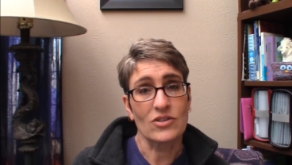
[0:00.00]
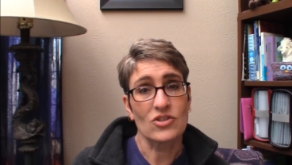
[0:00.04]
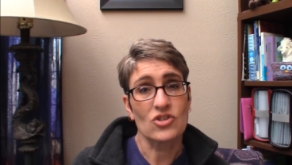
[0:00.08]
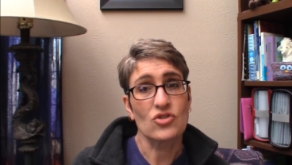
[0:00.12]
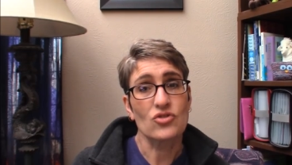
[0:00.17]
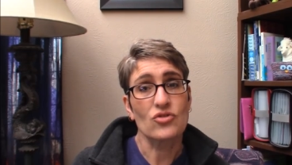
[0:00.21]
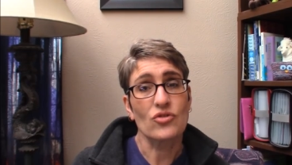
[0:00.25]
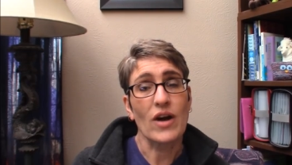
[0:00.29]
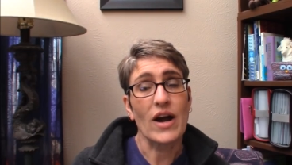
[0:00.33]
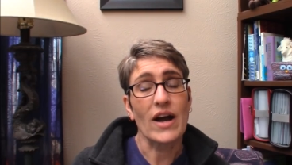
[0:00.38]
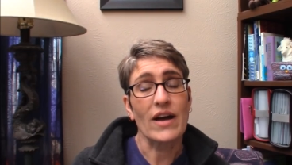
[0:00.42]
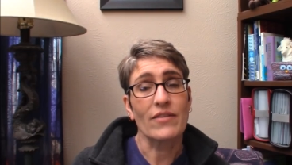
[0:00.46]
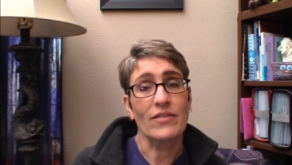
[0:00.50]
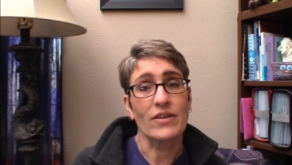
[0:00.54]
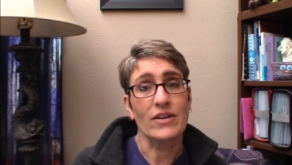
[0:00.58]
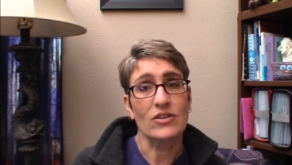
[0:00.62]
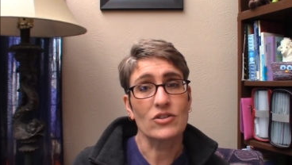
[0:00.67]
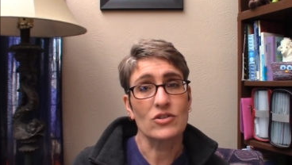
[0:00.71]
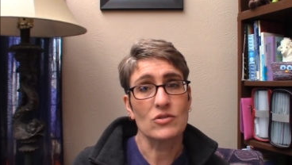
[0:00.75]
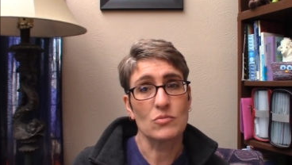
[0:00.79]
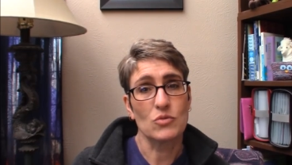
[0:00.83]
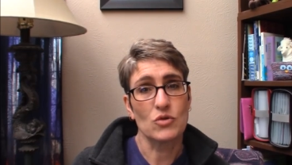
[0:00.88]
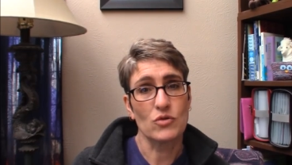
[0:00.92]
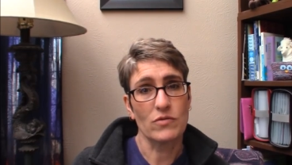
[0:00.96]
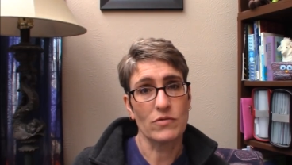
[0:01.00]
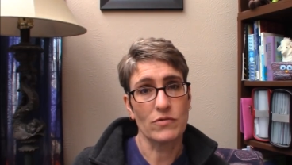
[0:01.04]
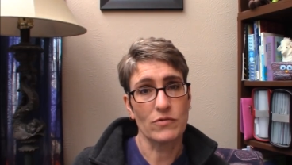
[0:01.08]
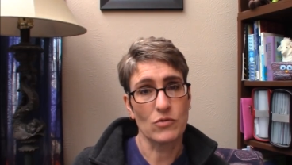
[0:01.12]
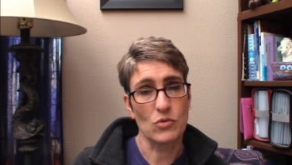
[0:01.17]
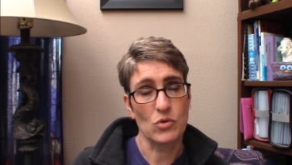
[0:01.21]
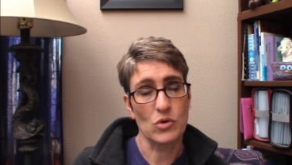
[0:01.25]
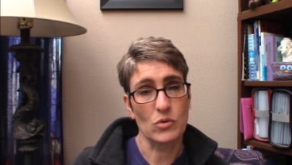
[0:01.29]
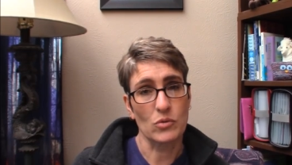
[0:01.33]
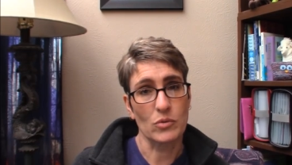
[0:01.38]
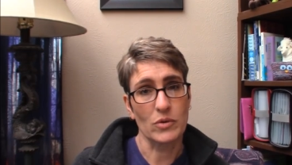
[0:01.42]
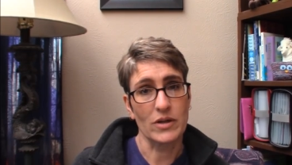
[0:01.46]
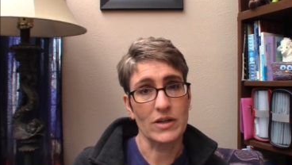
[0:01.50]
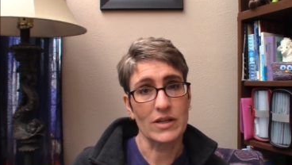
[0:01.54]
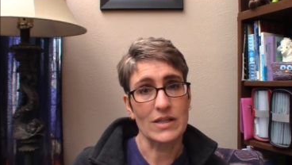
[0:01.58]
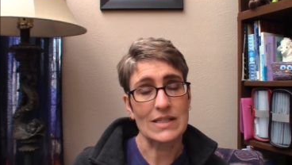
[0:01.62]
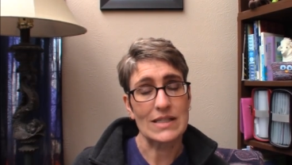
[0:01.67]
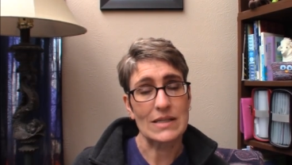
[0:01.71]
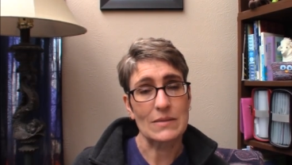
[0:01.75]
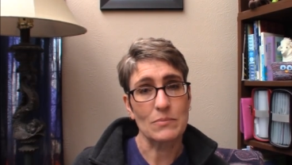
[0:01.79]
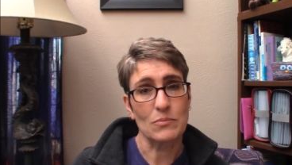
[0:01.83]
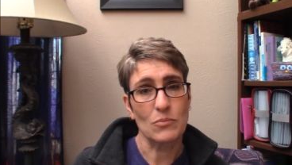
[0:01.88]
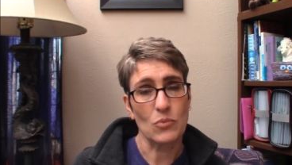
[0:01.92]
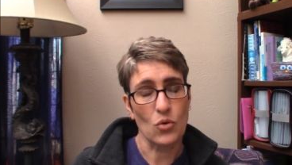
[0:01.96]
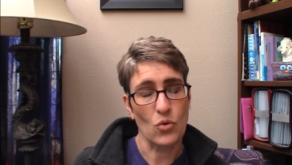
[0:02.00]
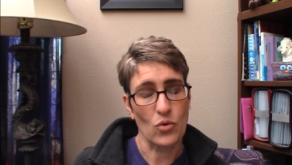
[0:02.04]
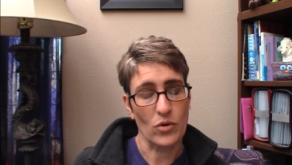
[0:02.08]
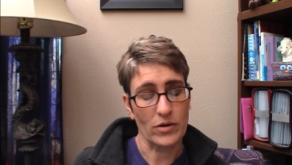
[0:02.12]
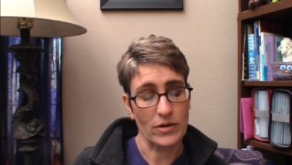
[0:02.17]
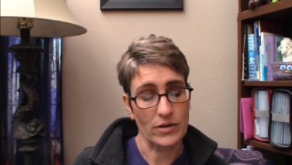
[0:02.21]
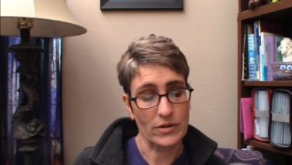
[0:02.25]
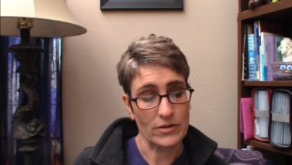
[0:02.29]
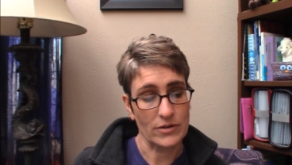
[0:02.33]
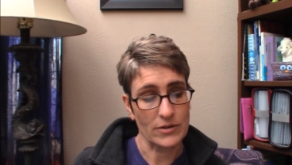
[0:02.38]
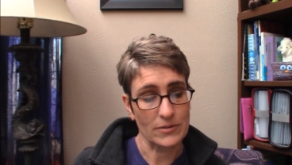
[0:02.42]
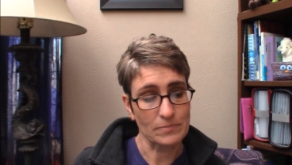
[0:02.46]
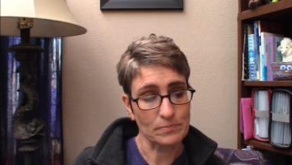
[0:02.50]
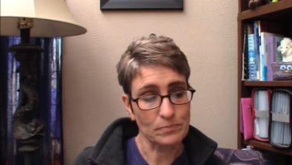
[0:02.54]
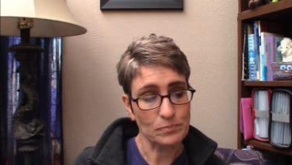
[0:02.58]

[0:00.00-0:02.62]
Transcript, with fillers: Striving to move forward is important.